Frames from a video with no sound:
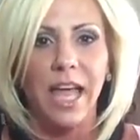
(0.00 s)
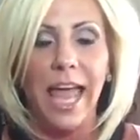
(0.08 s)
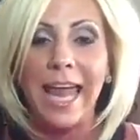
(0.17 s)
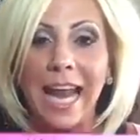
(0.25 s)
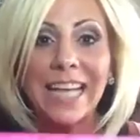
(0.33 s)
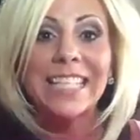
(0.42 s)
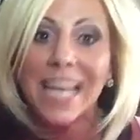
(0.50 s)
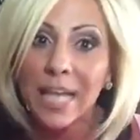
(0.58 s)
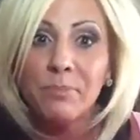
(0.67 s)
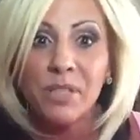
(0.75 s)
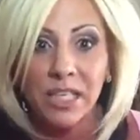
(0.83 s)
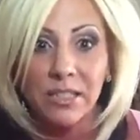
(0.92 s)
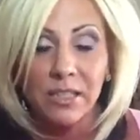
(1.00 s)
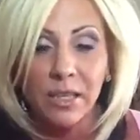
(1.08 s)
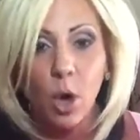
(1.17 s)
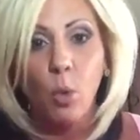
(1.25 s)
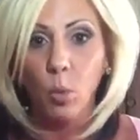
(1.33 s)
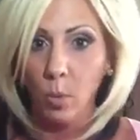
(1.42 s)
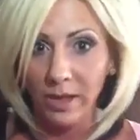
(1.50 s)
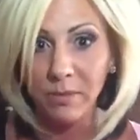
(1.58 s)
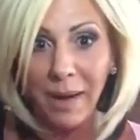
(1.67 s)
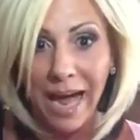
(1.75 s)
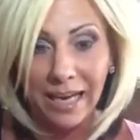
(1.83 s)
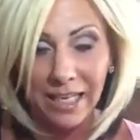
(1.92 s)
and I taped it with
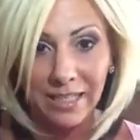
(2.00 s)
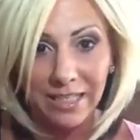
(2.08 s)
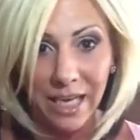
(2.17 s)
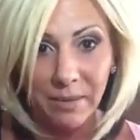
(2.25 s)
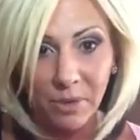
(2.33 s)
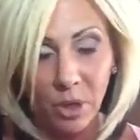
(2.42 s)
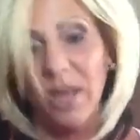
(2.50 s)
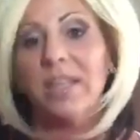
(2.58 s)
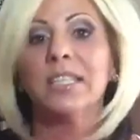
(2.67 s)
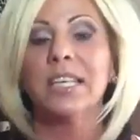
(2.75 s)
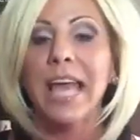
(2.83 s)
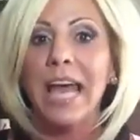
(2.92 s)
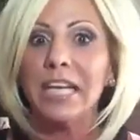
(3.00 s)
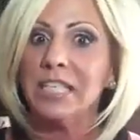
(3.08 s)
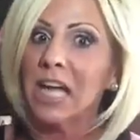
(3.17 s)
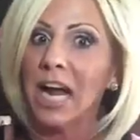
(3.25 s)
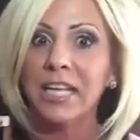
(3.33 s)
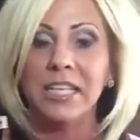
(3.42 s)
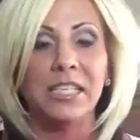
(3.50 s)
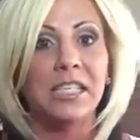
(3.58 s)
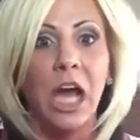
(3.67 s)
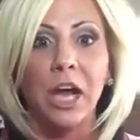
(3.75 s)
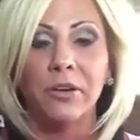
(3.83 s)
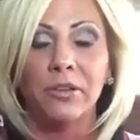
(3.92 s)
packing tape. Okay, this again is not a
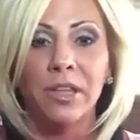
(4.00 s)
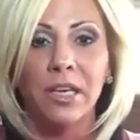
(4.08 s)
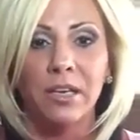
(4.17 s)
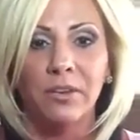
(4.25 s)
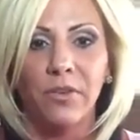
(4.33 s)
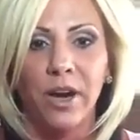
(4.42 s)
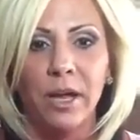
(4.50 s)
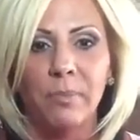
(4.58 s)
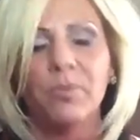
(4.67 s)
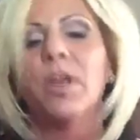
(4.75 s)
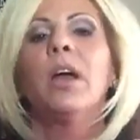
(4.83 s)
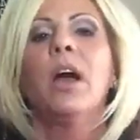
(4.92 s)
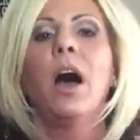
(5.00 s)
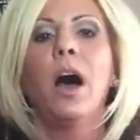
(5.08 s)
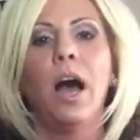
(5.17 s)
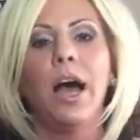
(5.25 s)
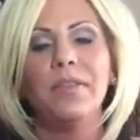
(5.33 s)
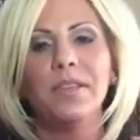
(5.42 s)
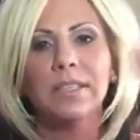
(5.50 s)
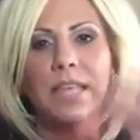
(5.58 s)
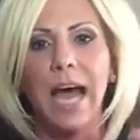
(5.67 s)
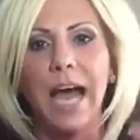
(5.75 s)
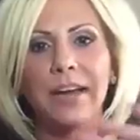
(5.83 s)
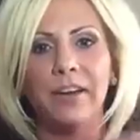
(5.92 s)
designer thing in a frame, on the
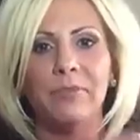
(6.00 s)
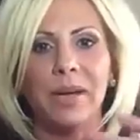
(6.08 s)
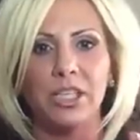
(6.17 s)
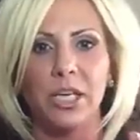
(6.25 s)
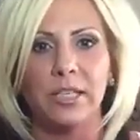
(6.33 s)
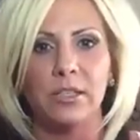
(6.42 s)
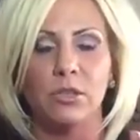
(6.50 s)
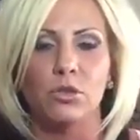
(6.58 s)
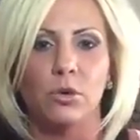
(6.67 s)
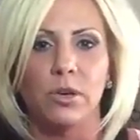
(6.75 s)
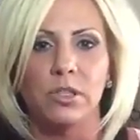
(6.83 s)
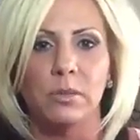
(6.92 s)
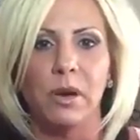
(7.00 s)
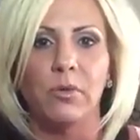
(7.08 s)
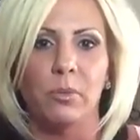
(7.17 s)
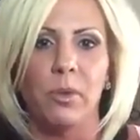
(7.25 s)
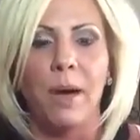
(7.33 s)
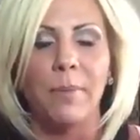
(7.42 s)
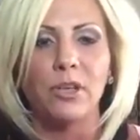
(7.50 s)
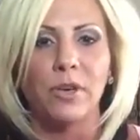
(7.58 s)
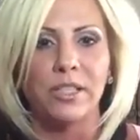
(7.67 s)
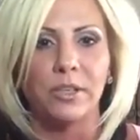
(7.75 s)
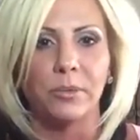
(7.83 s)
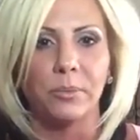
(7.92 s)
side of my chest of drawers in my room, on my
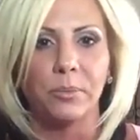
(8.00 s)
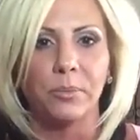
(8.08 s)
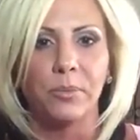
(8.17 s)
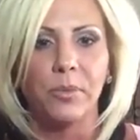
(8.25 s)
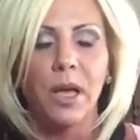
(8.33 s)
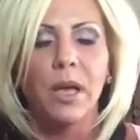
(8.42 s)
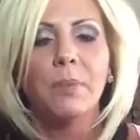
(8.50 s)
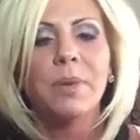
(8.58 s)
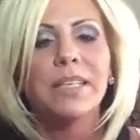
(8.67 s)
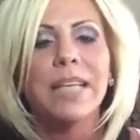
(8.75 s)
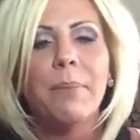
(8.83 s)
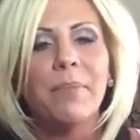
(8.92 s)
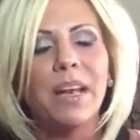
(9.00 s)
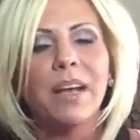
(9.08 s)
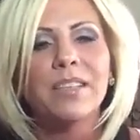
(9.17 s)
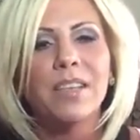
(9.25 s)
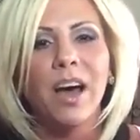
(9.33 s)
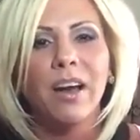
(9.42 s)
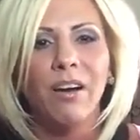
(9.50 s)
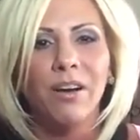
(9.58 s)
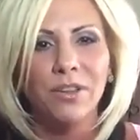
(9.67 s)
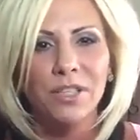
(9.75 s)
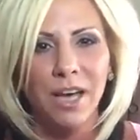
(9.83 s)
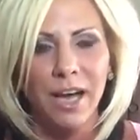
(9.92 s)
dresser, because that meant I saw it all
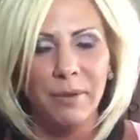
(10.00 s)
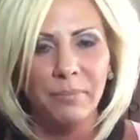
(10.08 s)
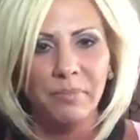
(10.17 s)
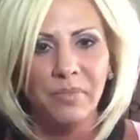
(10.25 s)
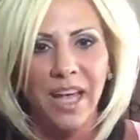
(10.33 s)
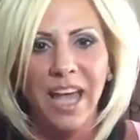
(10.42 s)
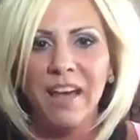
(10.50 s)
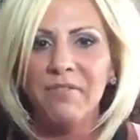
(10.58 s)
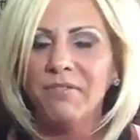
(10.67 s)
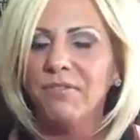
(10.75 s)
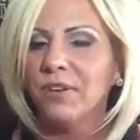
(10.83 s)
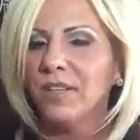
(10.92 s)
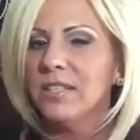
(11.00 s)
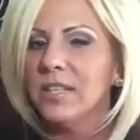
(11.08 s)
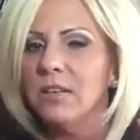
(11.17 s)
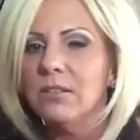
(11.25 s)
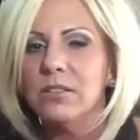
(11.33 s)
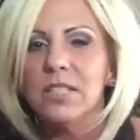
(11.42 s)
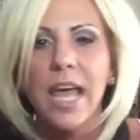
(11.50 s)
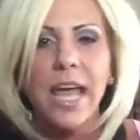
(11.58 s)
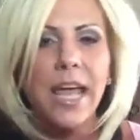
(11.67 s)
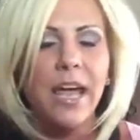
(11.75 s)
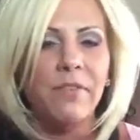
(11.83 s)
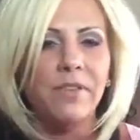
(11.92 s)
the time, every single
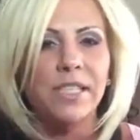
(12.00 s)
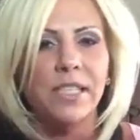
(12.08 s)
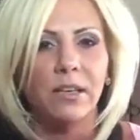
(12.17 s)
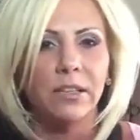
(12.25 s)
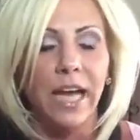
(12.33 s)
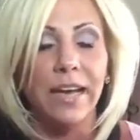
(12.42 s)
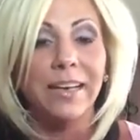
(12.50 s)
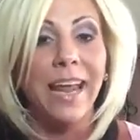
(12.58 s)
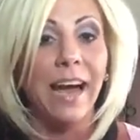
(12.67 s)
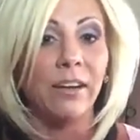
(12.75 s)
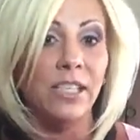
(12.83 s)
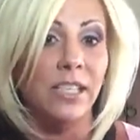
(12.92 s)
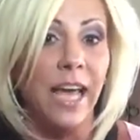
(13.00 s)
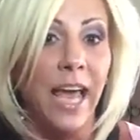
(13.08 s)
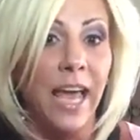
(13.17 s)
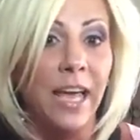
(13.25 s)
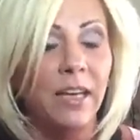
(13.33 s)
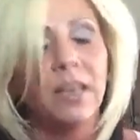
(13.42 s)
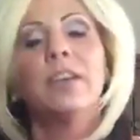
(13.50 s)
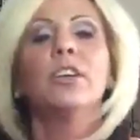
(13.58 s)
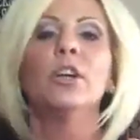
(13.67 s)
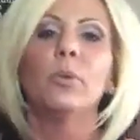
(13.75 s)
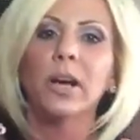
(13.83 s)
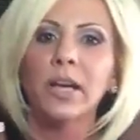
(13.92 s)
day, every single night. Now today, you
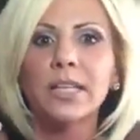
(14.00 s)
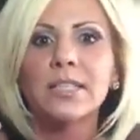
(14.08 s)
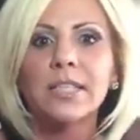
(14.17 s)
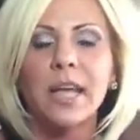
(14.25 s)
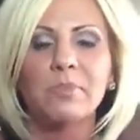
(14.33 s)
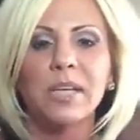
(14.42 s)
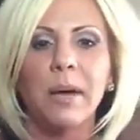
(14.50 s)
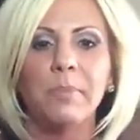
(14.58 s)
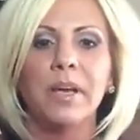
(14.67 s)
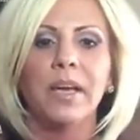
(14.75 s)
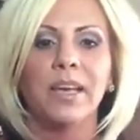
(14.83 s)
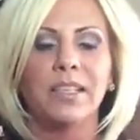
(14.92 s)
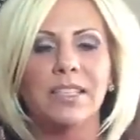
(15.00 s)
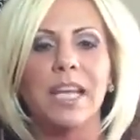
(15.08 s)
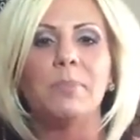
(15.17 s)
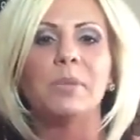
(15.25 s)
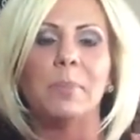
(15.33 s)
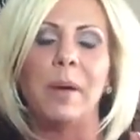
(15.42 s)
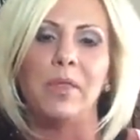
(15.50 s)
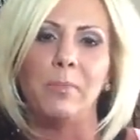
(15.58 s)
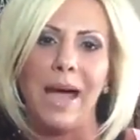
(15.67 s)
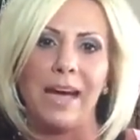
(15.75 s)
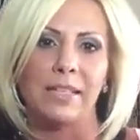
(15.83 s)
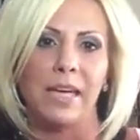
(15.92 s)
know where it gets taped up? It gets taped up on the
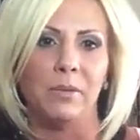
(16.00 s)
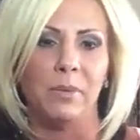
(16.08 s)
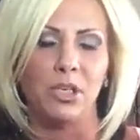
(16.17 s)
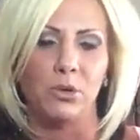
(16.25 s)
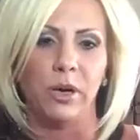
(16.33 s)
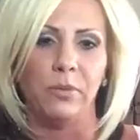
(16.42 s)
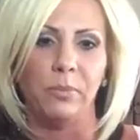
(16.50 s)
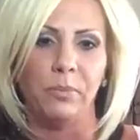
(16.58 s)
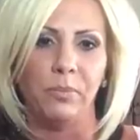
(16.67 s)
back side of my door.